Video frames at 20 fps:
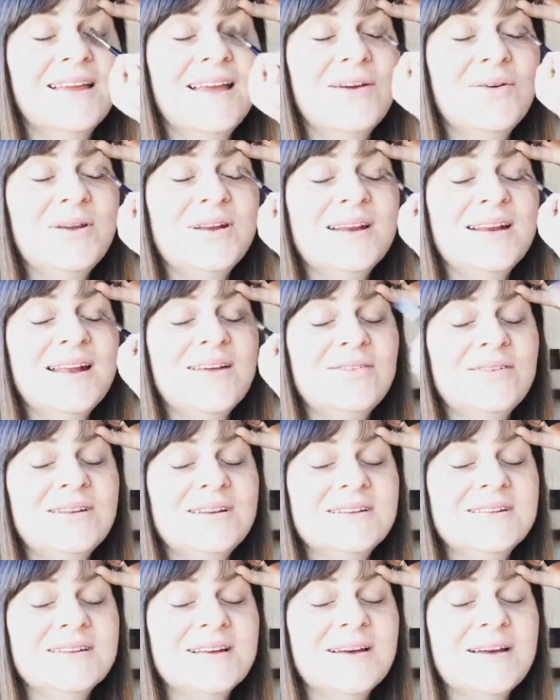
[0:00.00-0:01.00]
Yeah, we don't have a lot
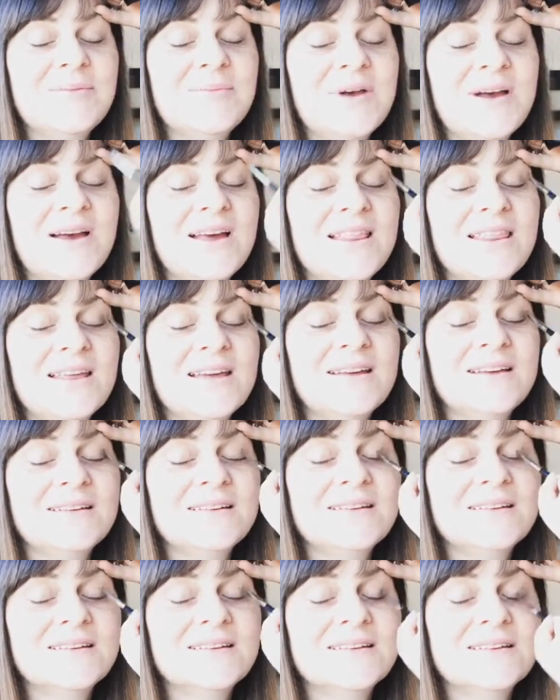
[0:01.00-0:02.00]
of time either.
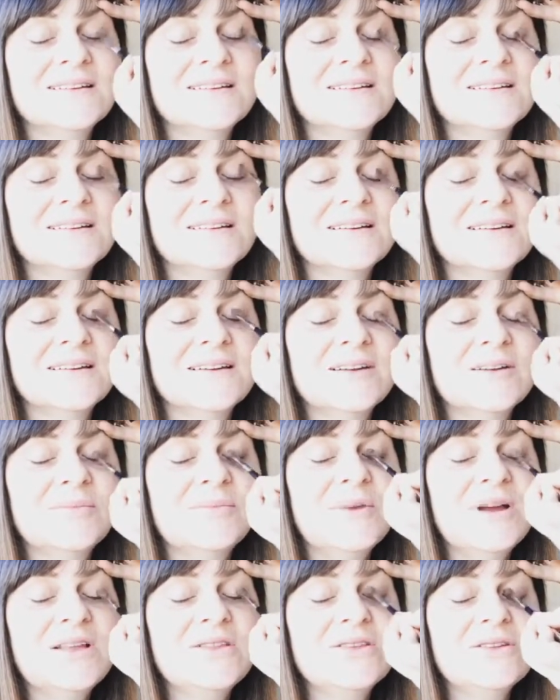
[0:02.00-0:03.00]

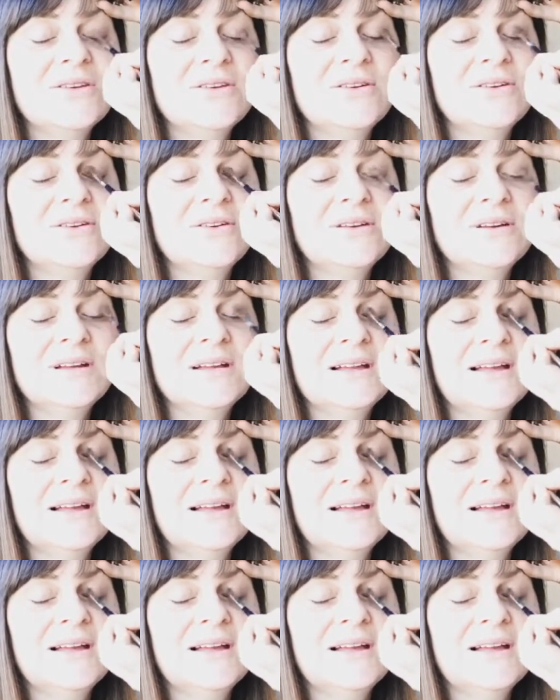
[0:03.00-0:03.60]
Mind you,